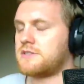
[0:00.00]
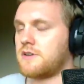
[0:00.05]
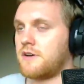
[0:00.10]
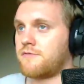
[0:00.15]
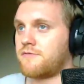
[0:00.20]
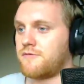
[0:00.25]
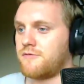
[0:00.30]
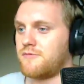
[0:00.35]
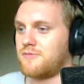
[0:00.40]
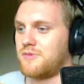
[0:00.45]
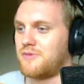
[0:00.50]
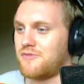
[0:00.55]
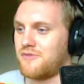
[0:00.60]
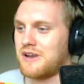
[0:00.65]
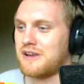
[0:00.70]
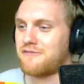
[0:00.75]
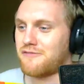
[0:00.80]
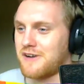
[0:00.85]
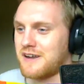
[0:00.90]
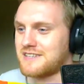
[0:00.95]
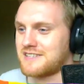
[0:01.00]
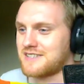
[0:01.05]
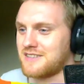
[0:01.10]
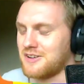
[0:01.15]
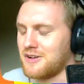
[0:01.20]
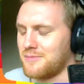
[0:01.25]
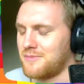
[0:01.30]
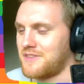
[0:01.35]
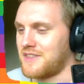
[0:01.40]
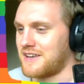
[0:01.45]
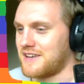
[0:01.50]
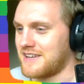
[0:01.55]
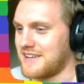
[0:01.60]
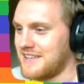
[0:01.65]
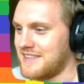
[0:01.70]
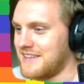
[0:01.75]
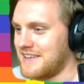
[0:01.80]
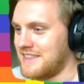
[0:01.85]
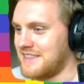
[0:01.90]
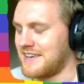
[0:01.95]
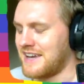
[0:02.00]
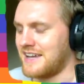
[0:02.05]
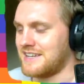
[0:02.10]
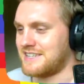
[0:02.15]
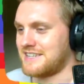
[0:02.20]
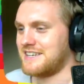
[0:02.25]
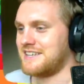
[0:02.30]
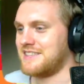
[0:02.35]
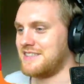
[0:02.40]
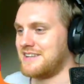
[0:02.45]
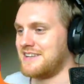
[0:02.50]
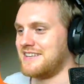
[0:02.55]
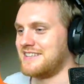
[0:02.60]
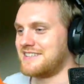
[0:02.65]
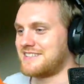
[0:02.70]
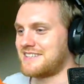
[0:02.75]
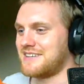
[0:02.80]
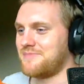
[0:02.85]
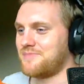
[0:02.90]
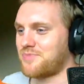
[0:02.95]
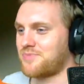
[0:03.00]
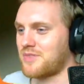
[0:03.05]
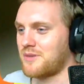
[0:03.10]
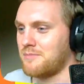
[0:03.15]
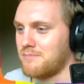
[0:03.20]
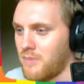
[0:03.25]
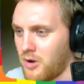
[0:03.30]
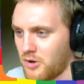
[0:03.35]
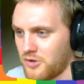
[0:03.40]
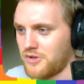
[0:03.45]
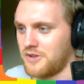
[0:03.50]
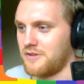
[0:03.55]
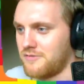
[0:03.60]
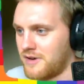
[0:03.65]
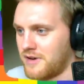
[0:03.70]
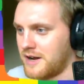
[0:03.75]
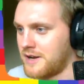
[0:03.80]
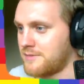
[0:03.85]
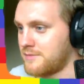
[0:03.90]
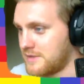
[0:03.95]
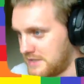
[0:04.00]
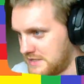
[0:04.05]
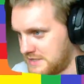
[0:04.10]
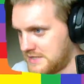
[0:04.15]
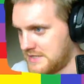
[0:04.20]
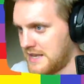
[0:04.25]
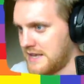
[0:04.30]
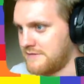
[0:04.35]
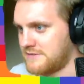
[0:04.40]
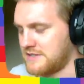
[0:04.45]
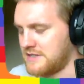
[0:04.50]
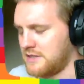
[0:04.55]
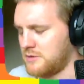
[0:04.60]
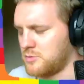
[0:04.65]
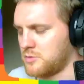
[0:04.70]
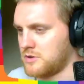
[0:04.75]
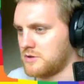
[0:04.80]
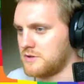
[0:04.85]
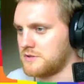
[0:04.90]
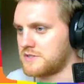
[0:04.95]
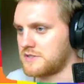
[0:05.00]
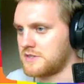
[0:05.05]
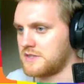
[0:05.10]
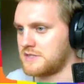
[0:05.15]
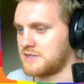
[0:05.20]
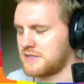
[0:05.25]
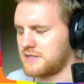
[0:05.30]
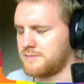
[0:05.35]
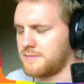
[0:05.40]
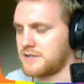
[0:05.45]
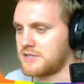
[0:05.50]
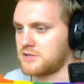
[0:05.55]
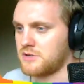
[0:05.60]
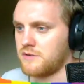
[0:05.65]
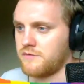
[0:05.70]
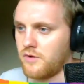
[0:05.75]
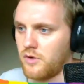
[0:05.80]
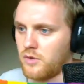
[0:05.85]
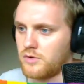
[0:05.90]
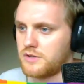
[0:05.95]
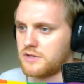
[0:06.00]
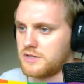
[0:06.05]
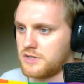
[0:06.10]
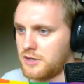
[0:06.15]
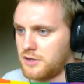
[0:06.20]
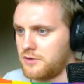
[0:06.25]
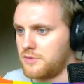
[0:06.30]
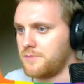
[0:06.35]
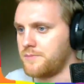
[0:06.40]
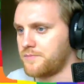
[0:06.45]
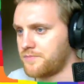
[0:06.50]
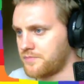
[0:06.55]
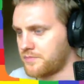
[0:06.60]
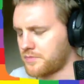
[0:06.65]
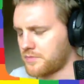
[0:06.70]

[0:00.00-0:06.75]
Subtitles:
sort of rephrasing the whole thing in the idea that it's modern, right? The safes and the wall. So there's this mixture of old and new.